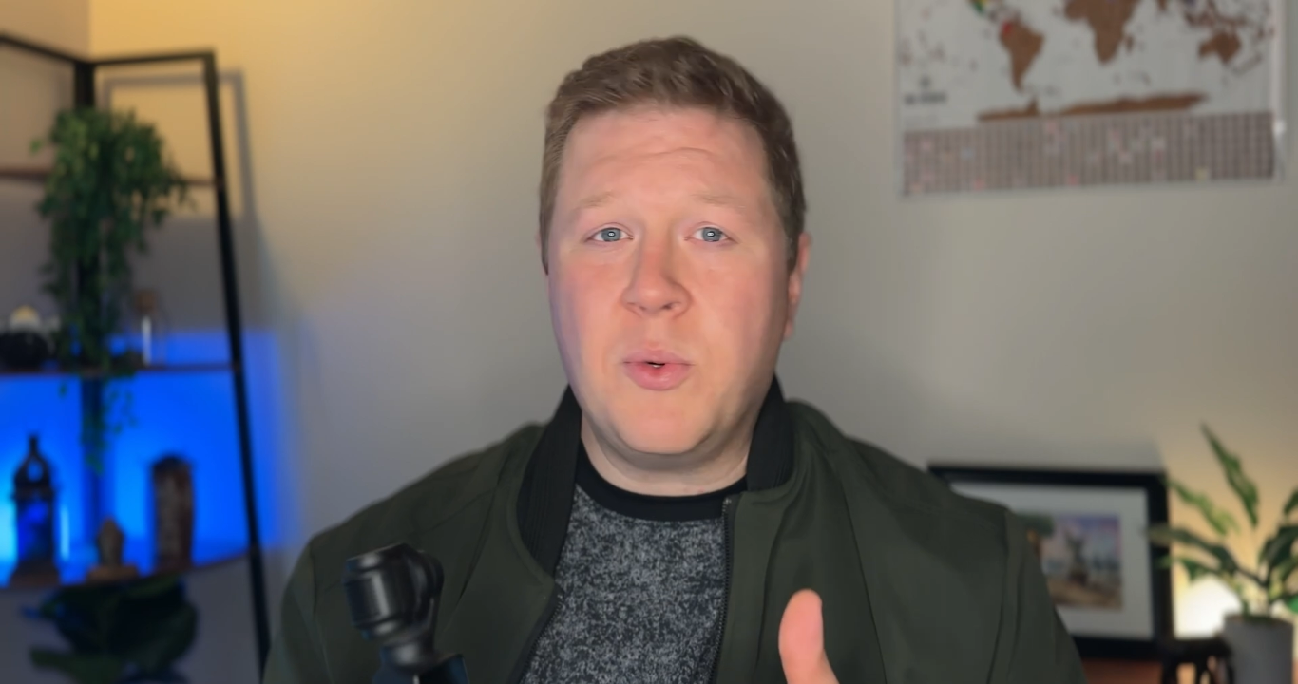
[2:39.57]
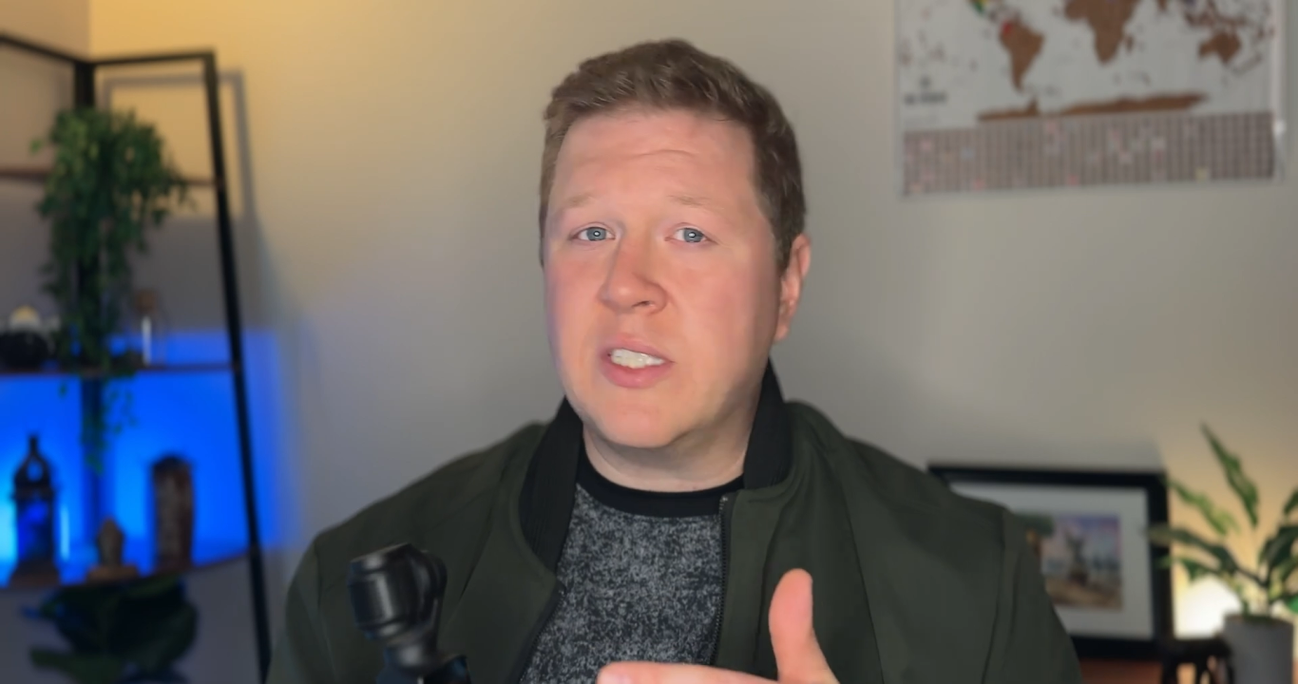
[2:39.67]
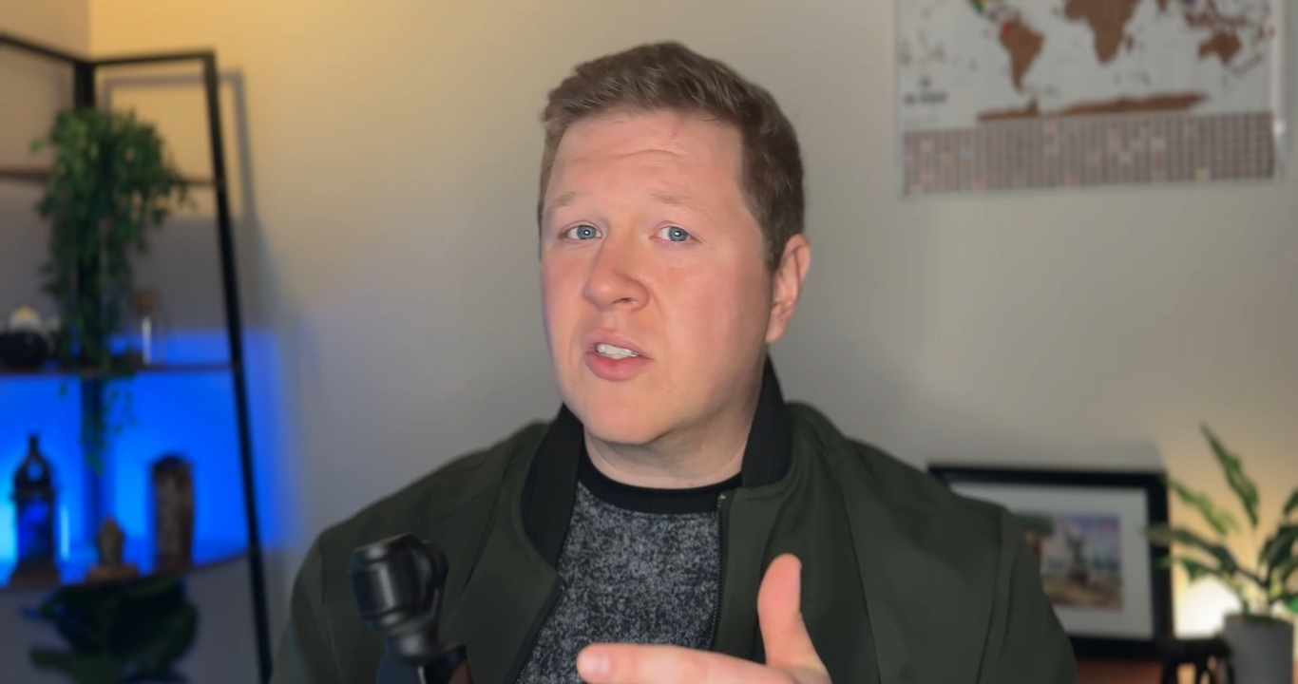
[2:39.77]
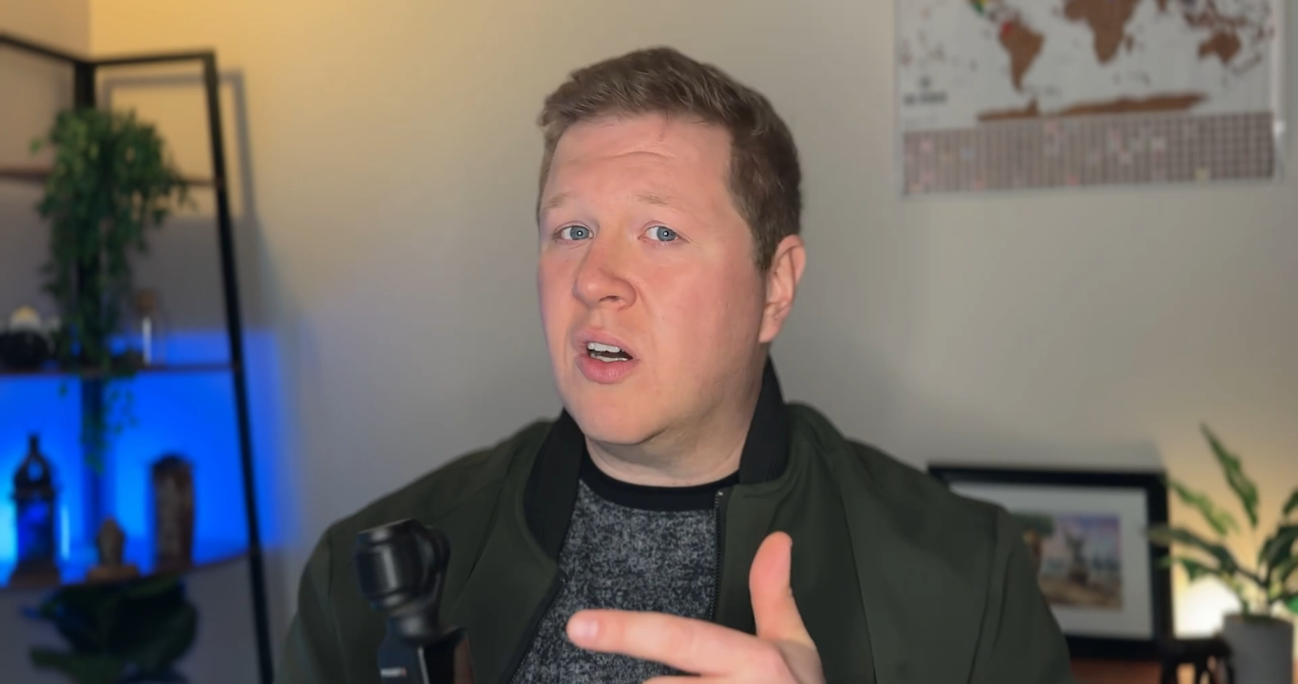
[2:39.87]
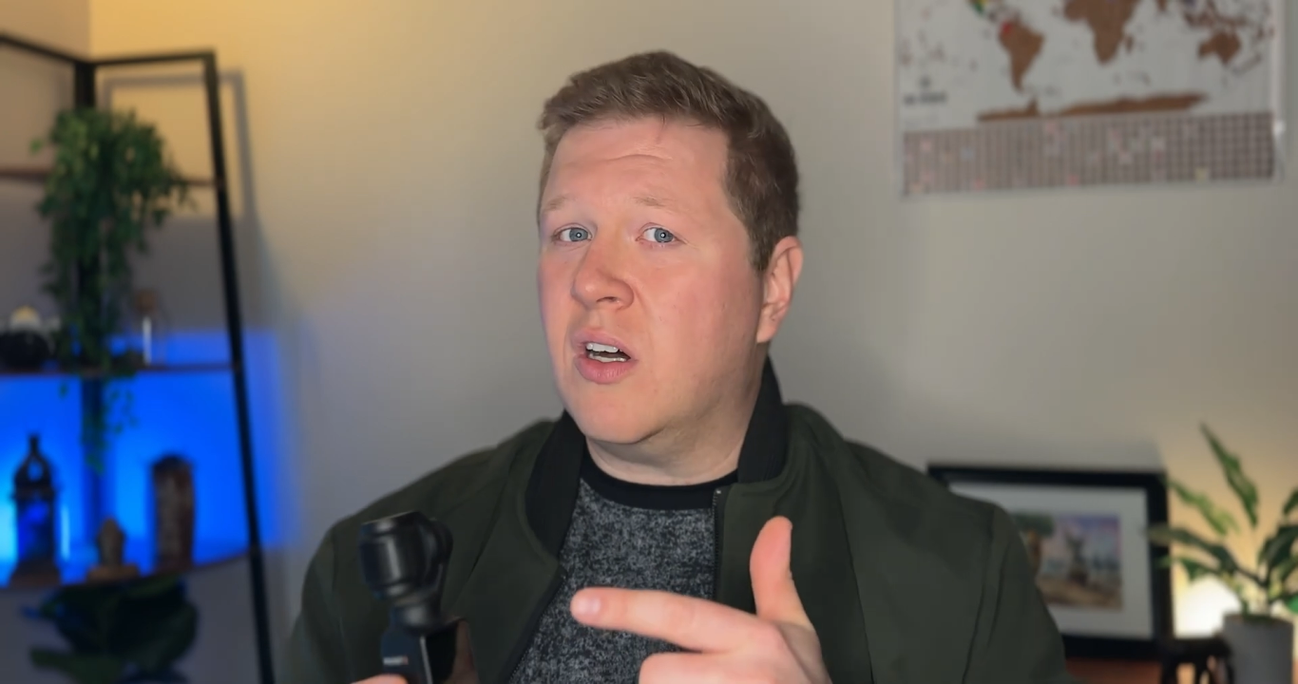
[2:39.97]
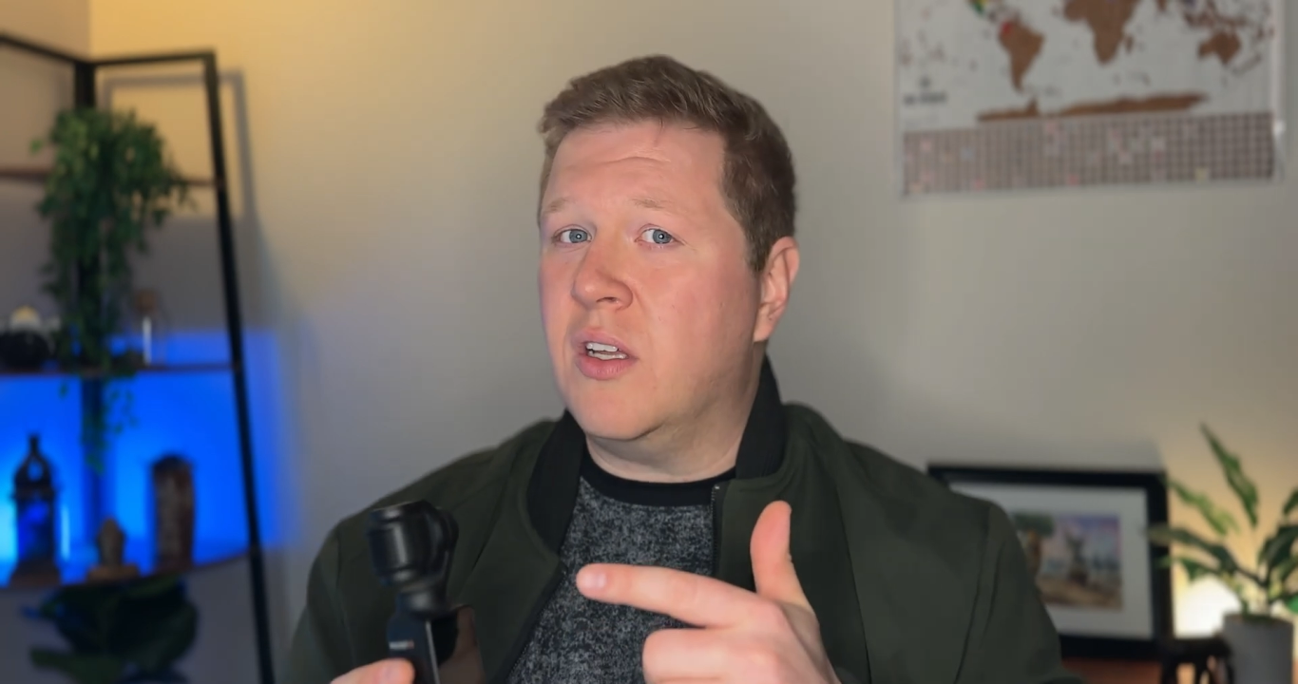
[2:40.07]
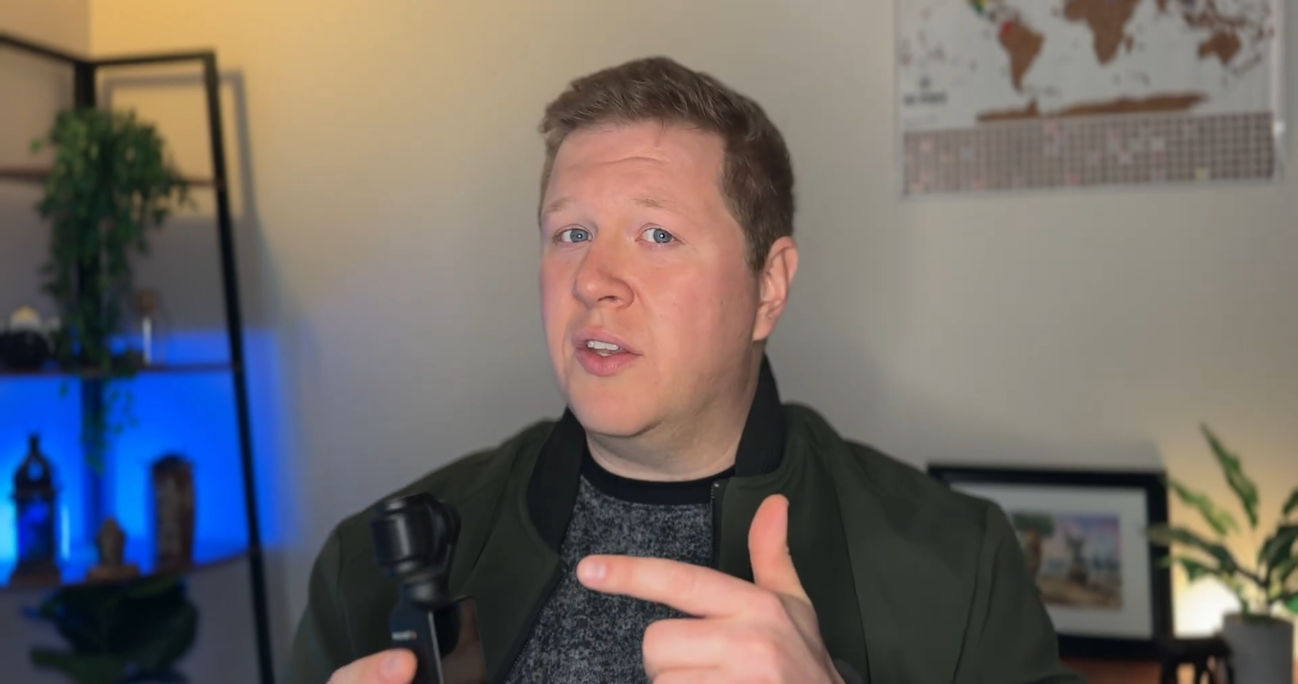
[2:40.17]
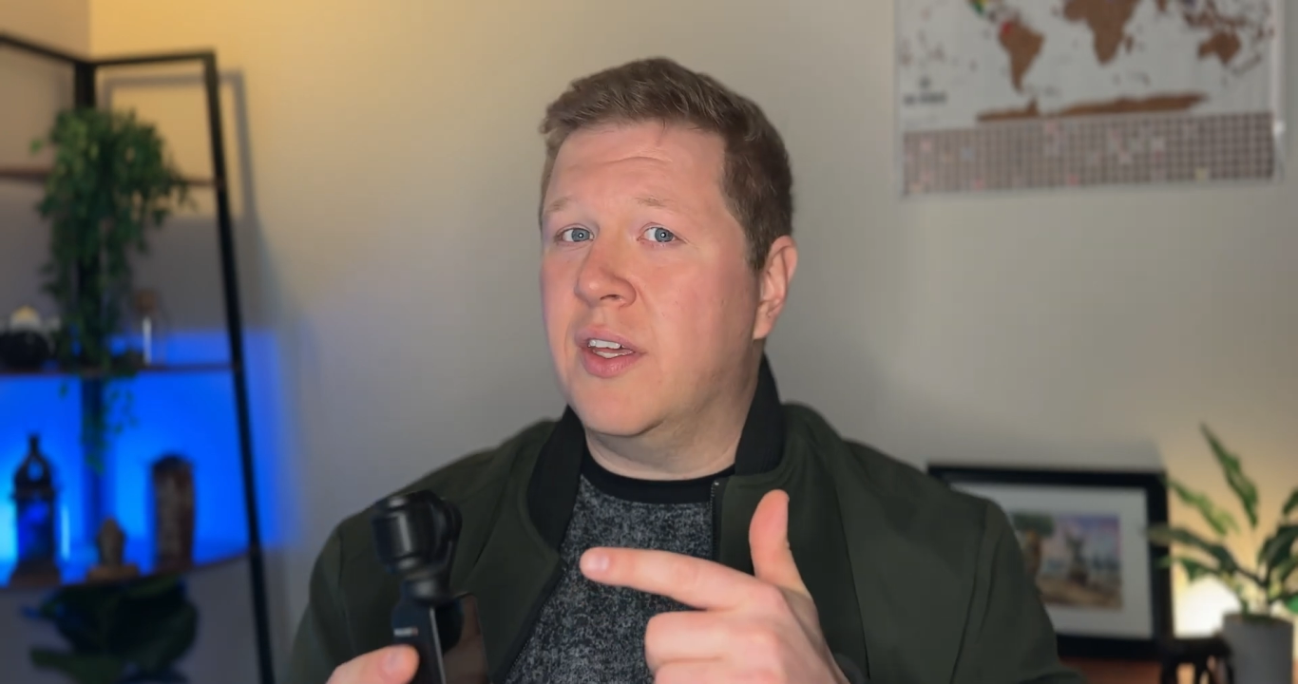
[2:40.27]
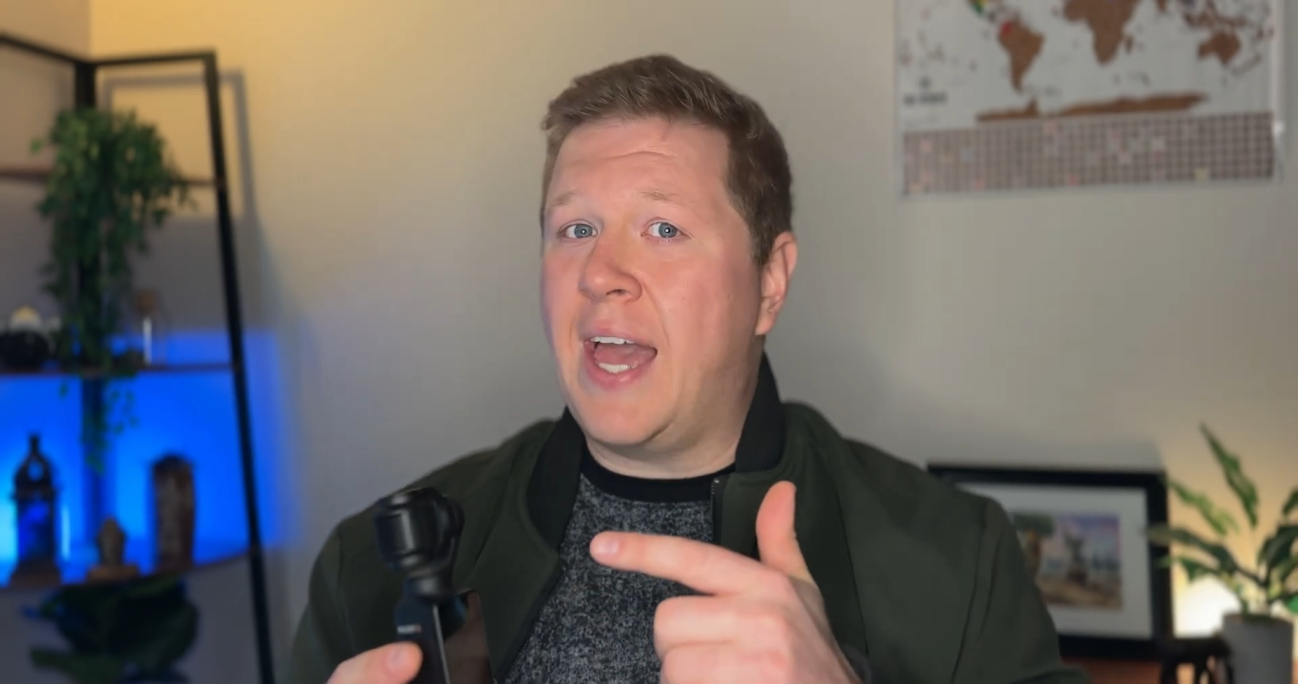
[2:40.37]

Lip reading: what's called